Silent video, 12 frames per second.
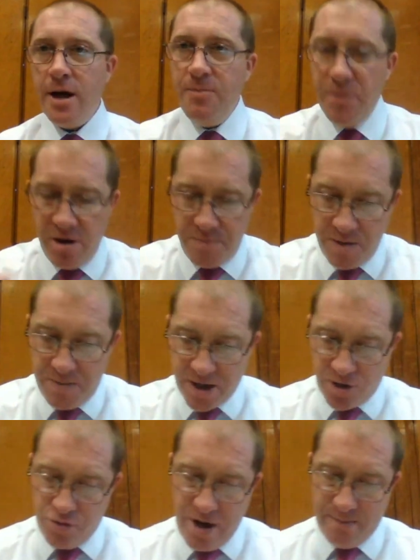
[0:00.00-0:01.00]
It might be a
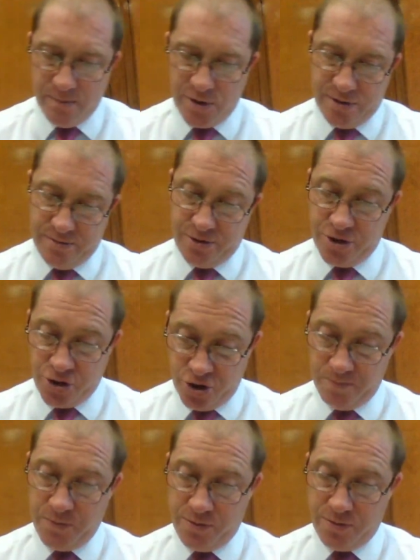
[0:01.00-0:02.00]
bit cramped to
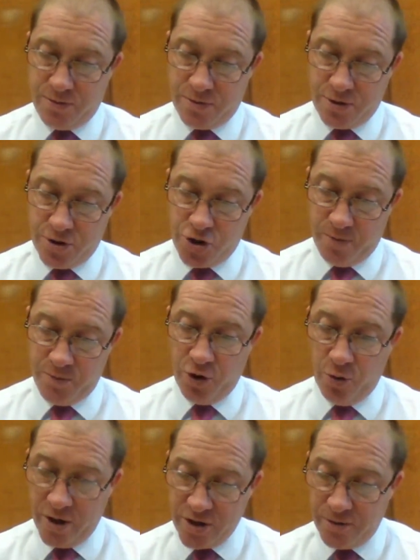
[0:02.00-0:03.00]
shop
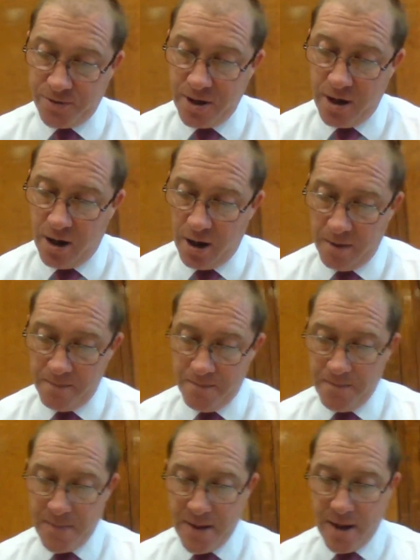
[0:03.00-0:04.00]
doorways often are.
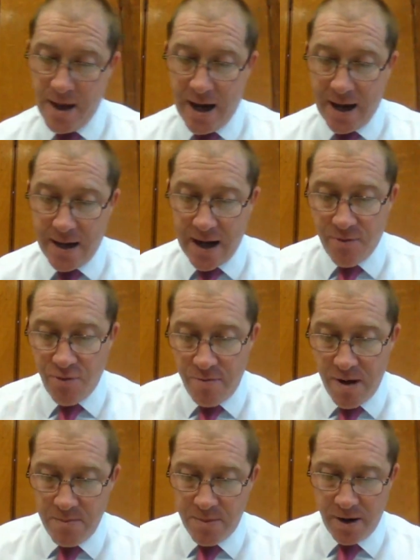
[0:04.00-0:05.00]
And
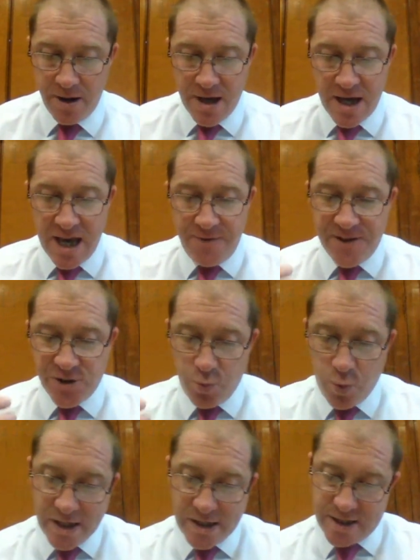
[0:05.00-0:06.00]
remember, if it's
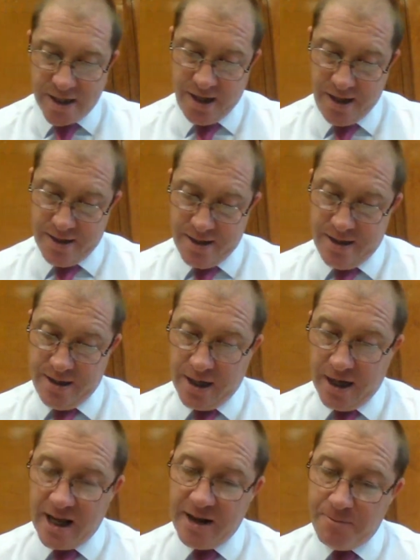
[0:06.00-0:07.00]
winter, you're
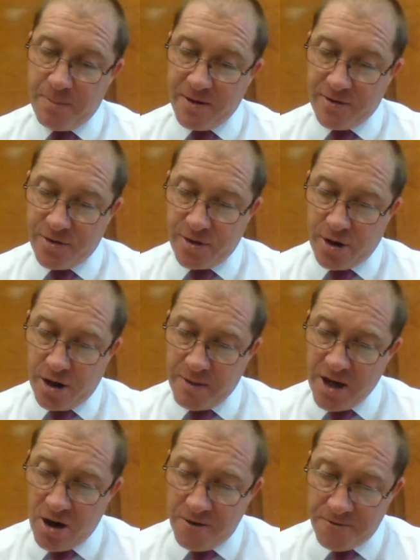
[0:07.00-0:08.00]
going
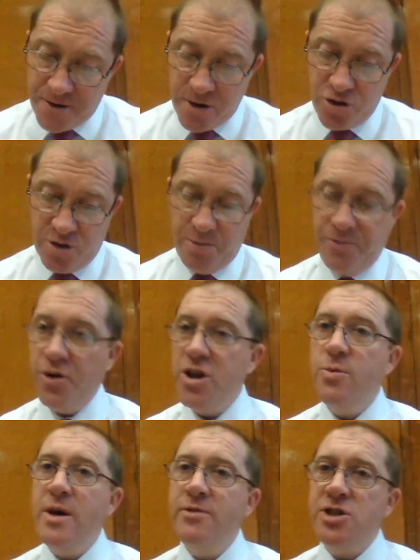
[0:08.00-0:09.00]
to be half frozen before
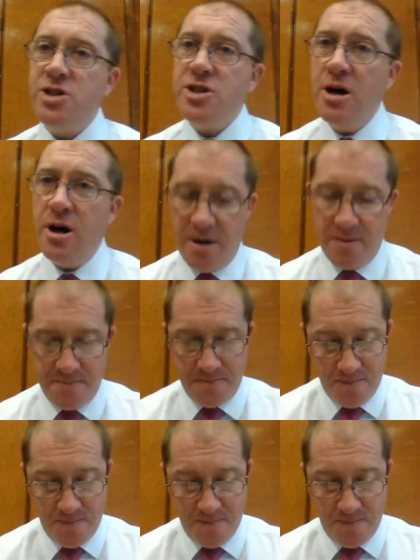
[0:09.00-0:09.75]
you even start.